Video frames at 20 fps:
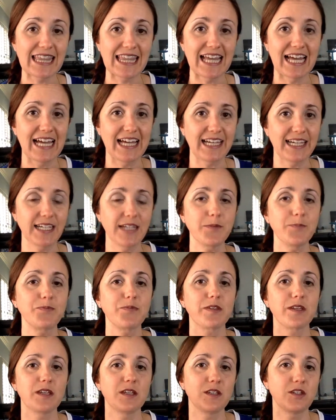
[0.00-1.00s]
line
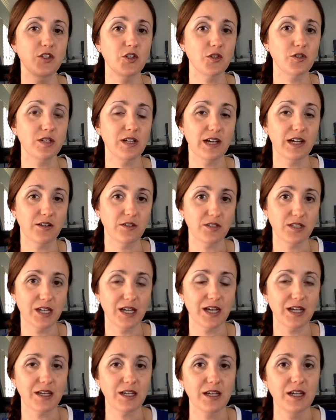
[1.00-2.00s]
is your title
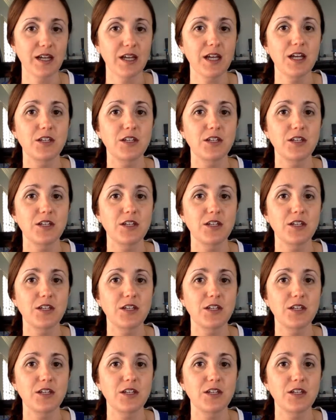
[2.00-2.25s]
tag.